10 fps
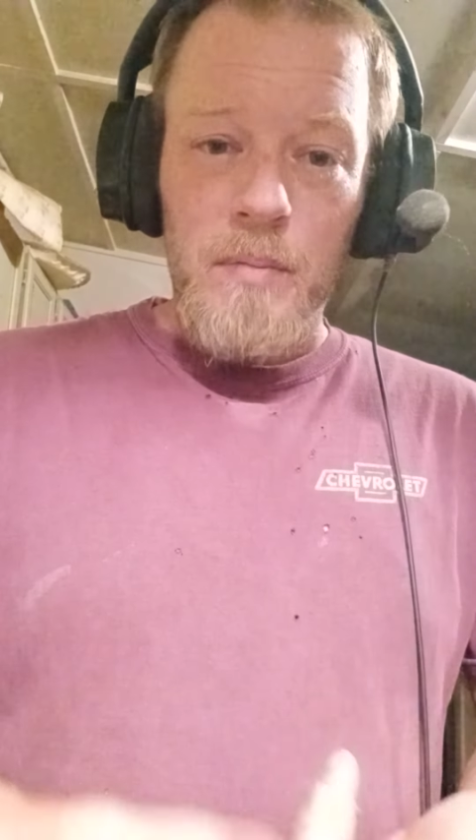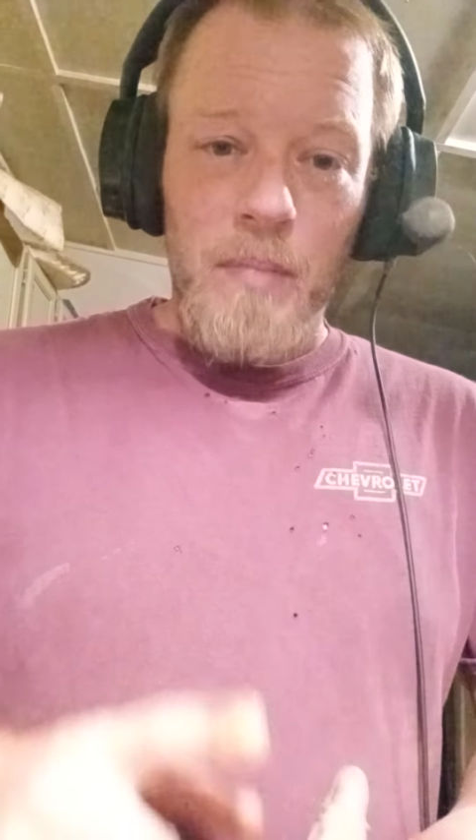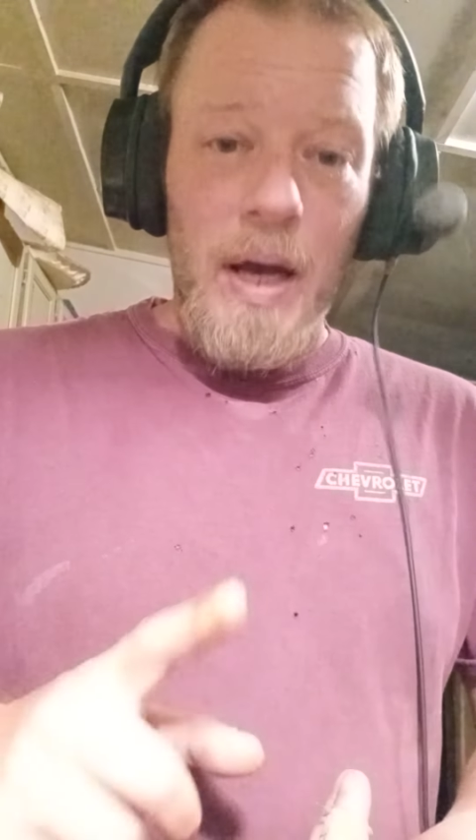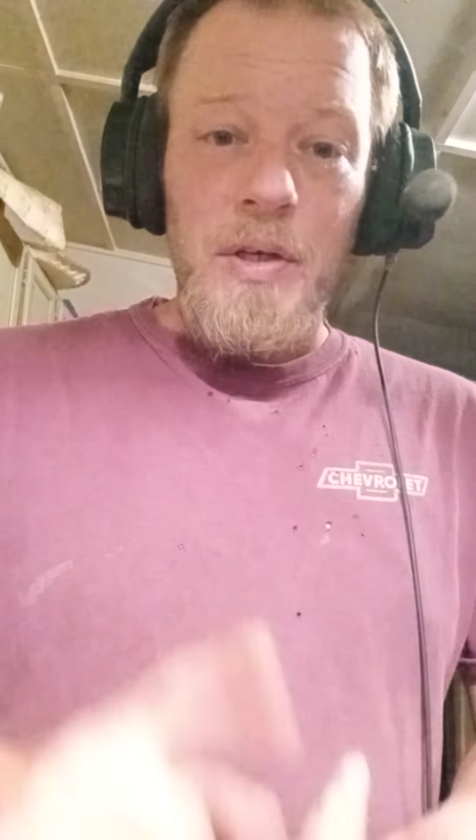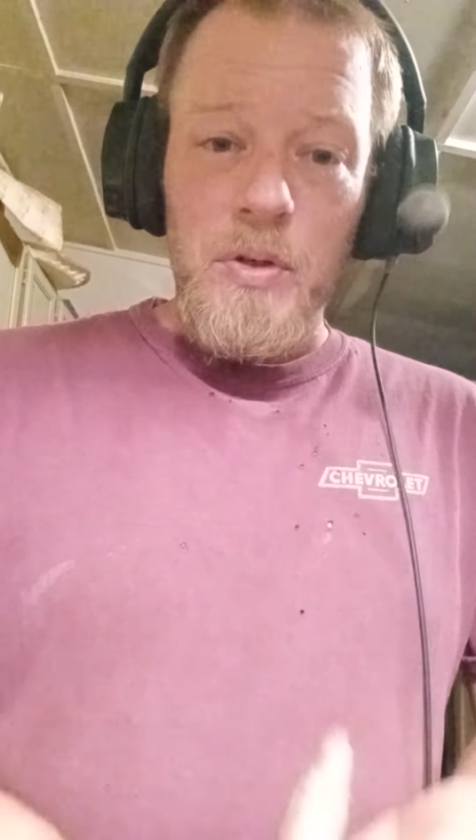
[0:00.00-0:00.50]

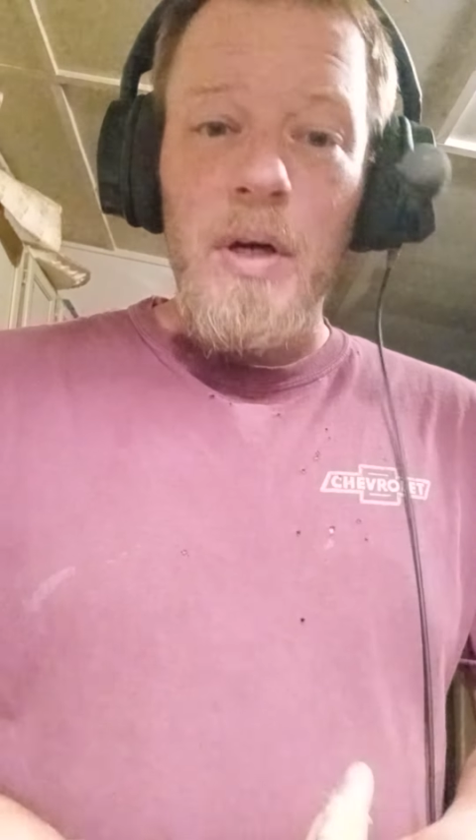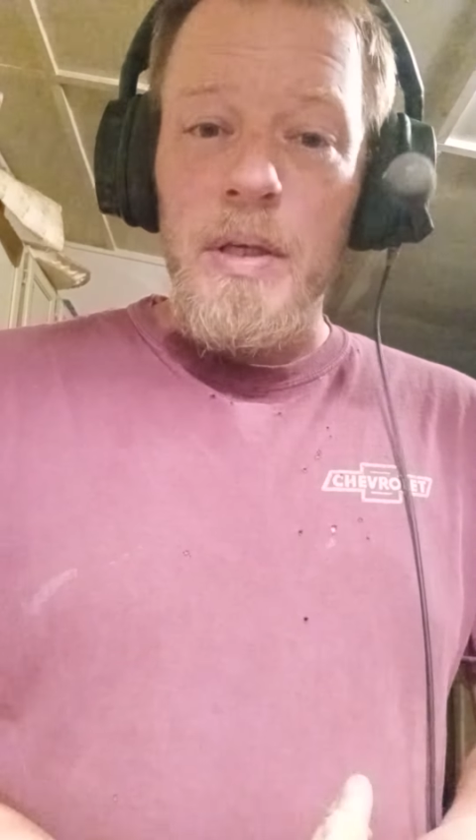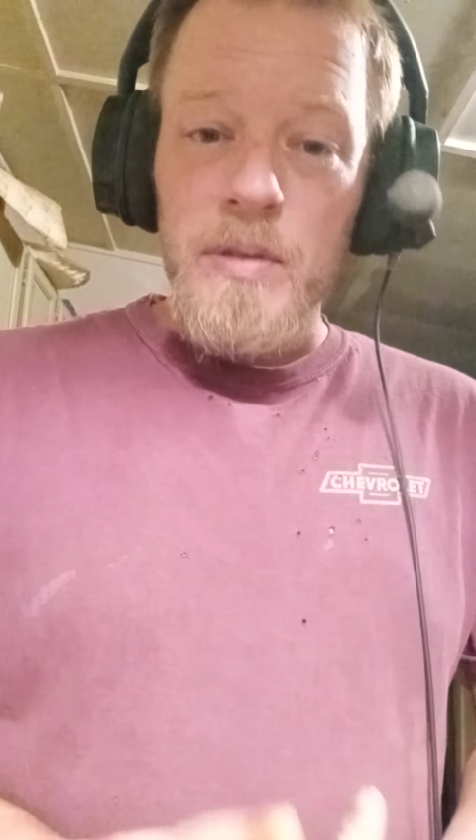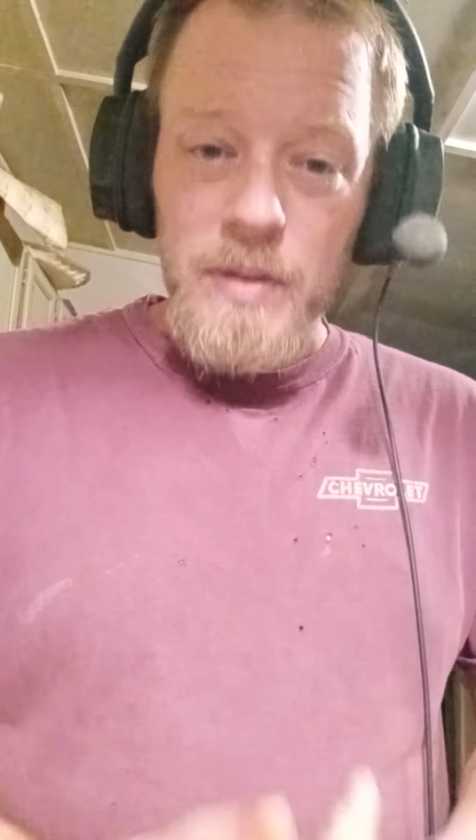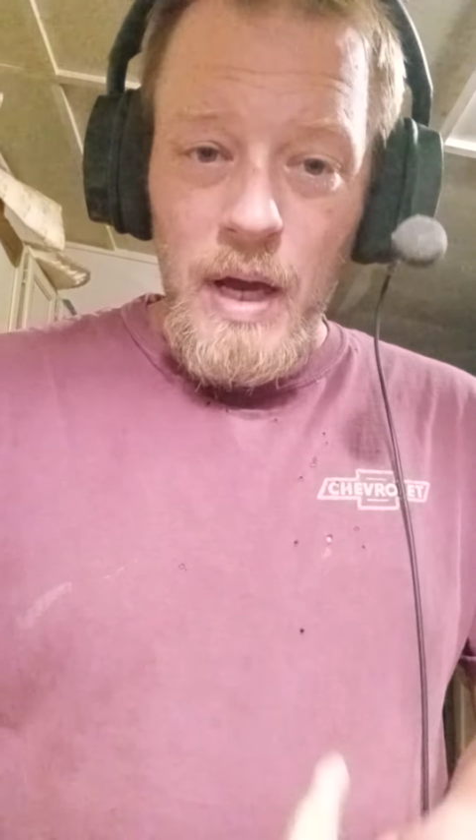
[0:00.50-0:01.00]
My
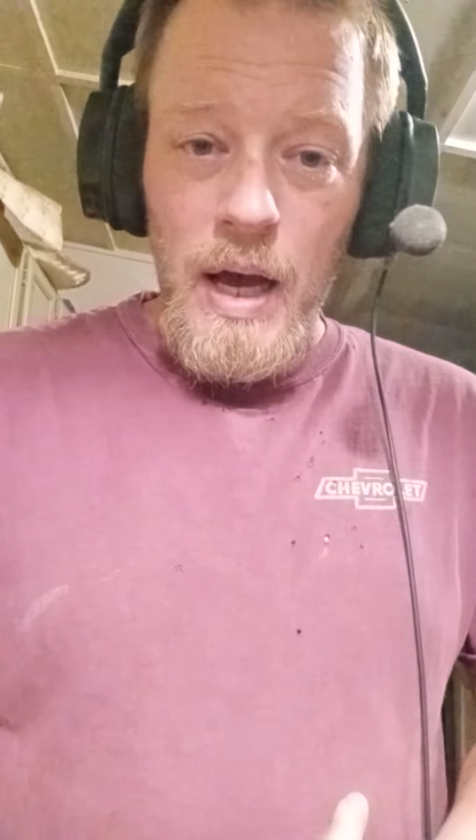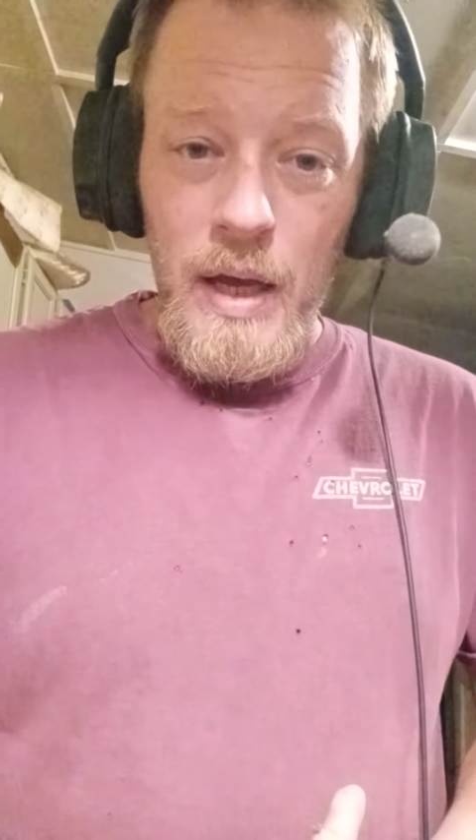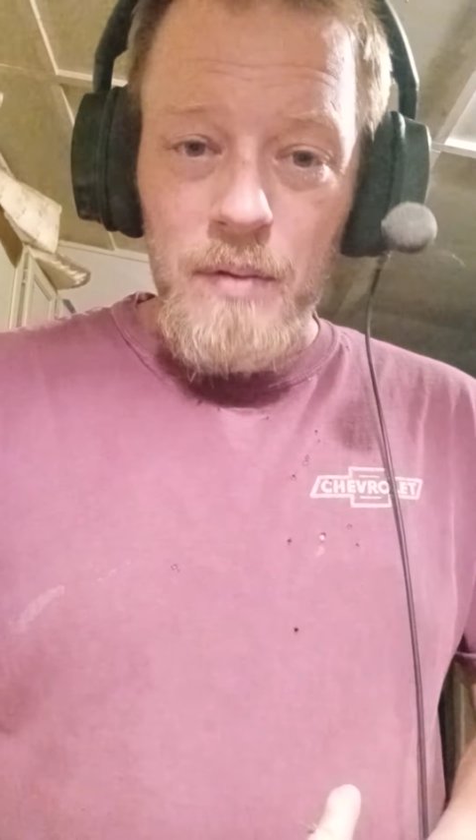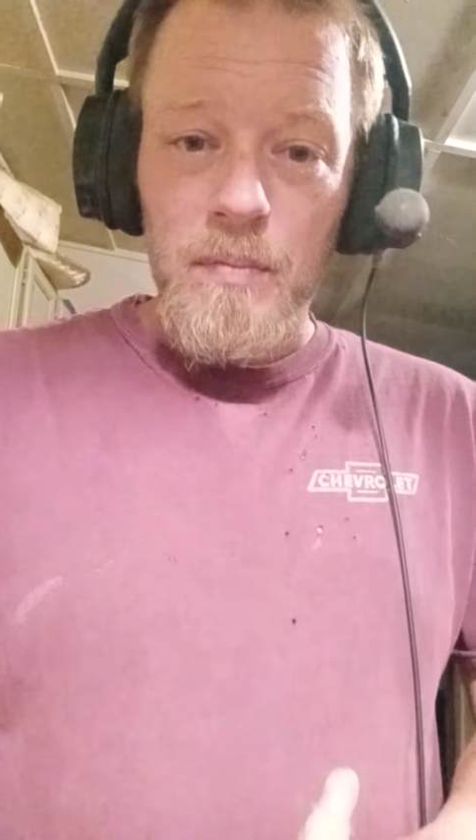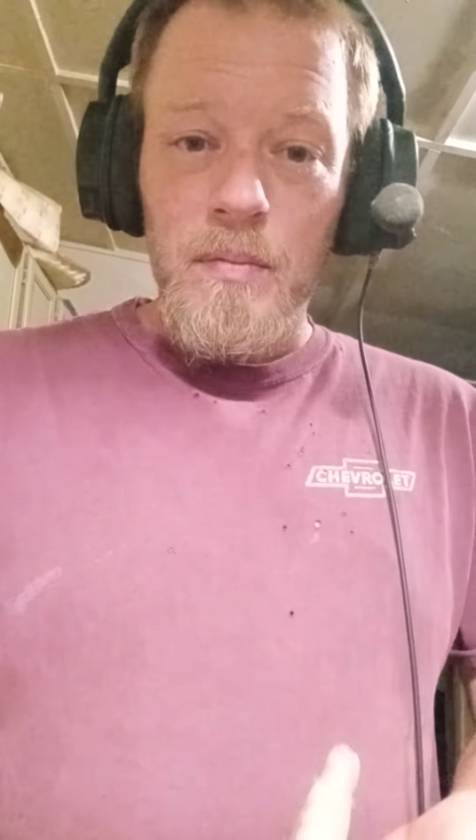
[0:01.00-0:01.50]
truck is
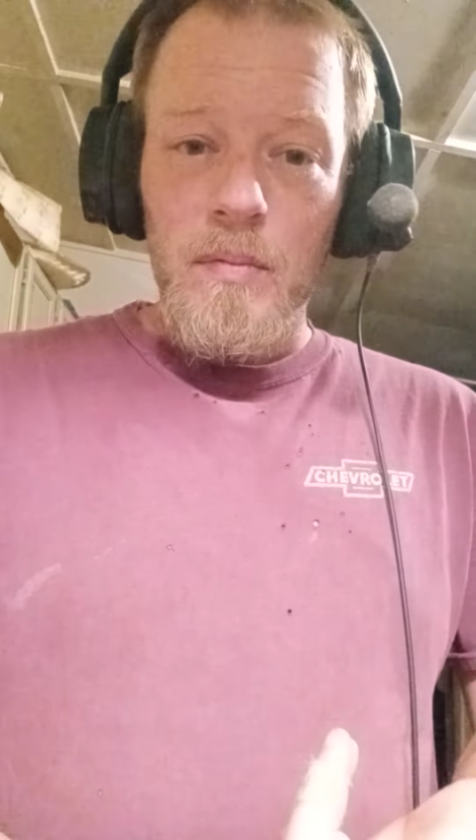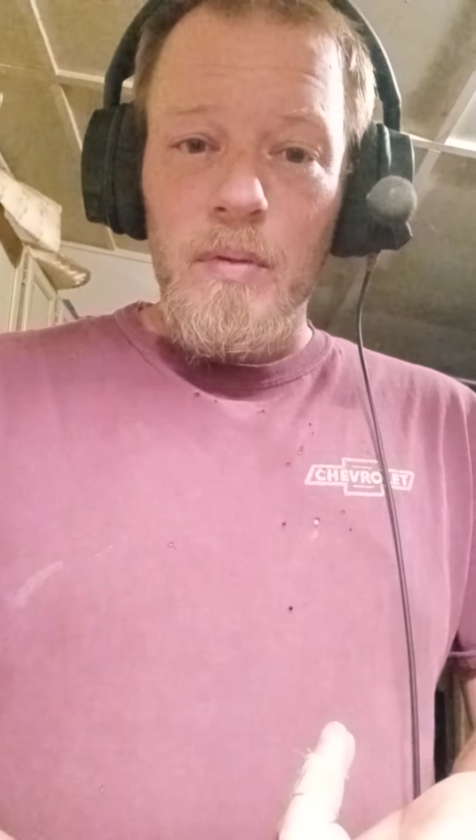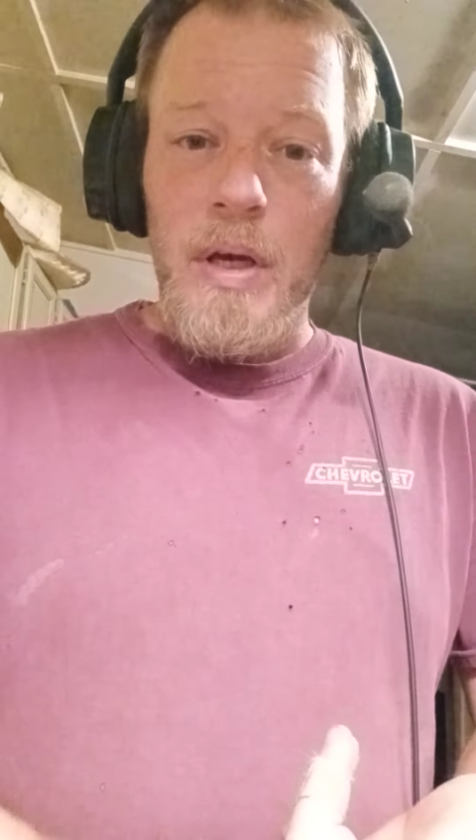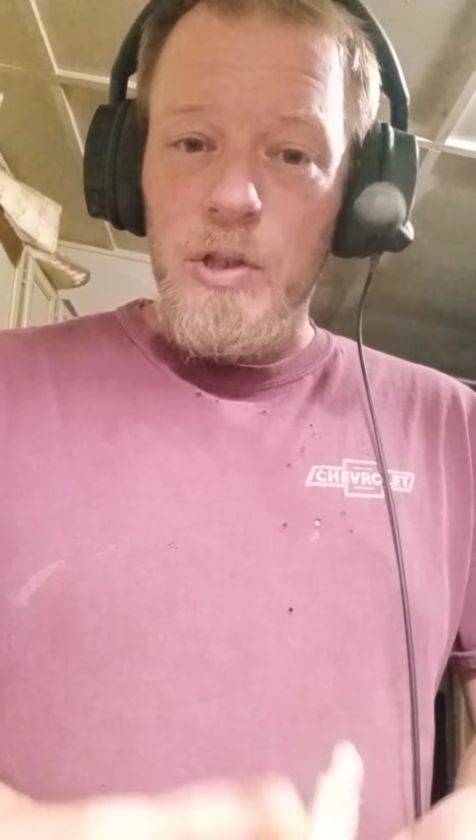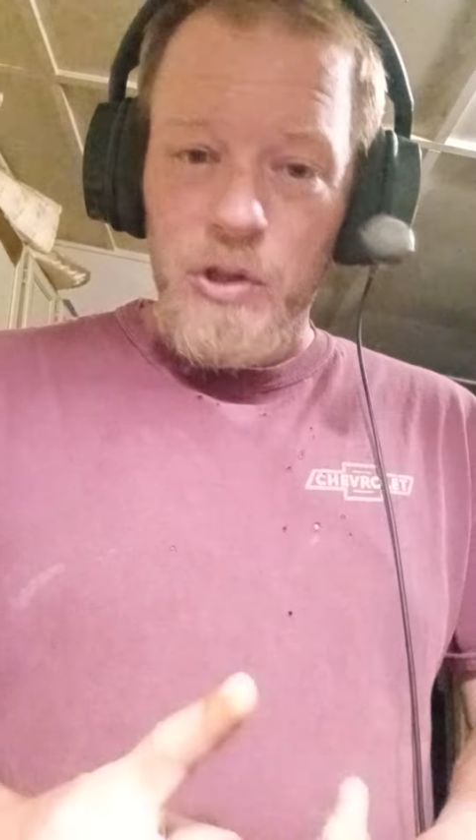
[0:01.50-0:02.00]
not
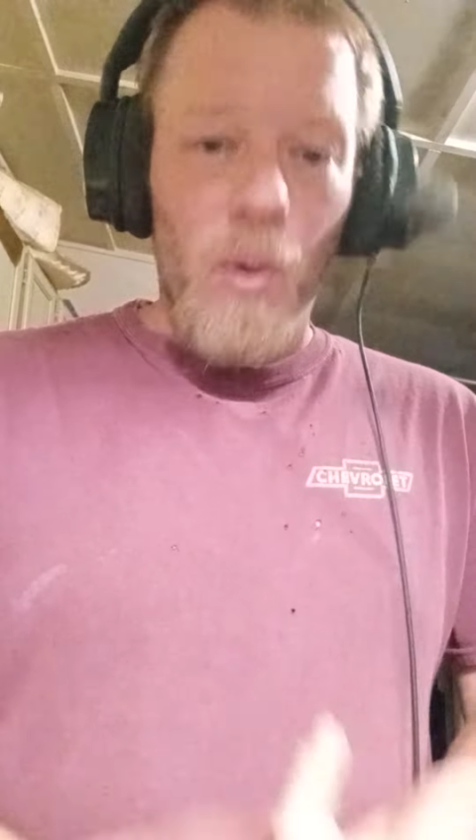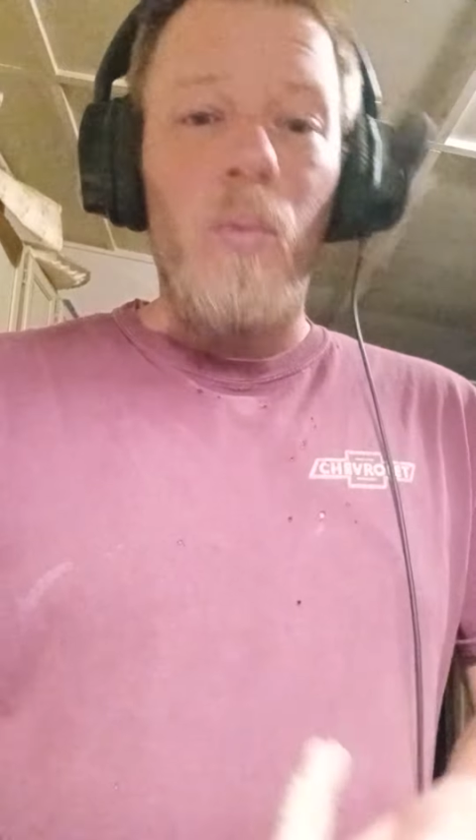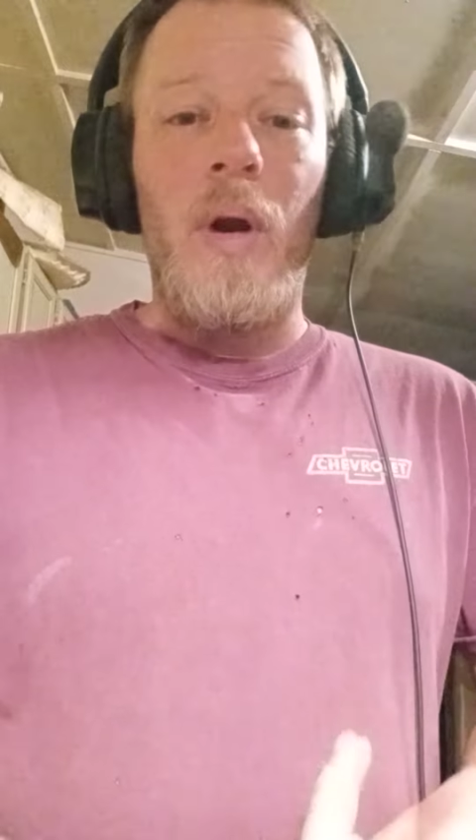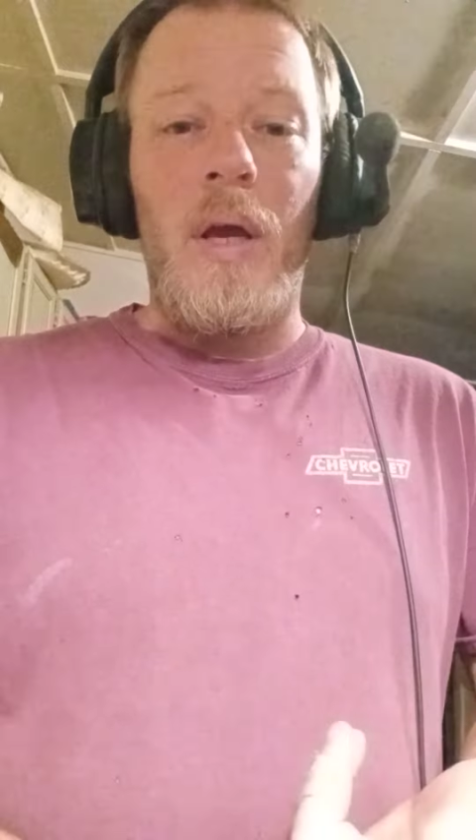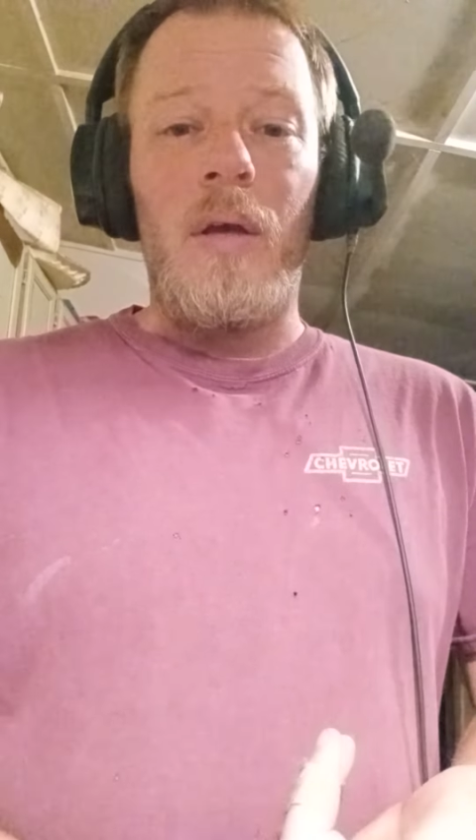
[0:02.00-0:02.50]
a show
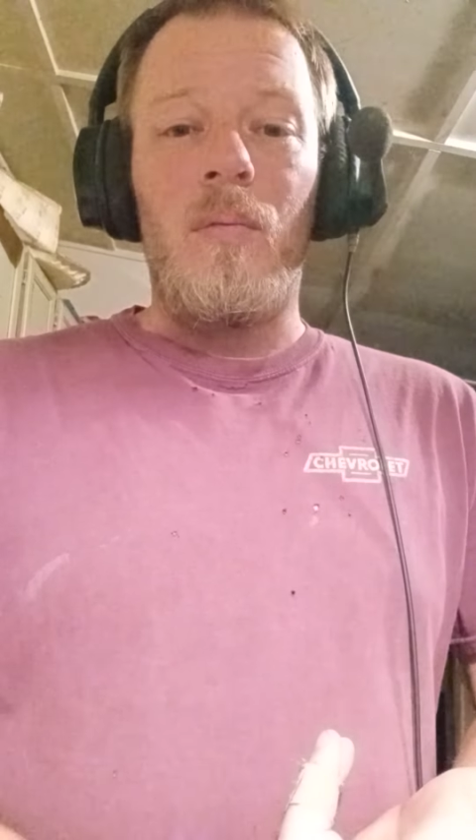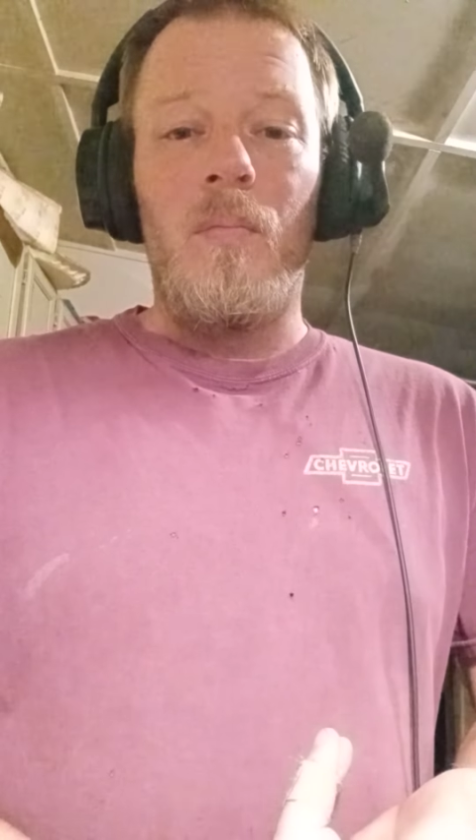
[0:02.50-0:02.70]
rig.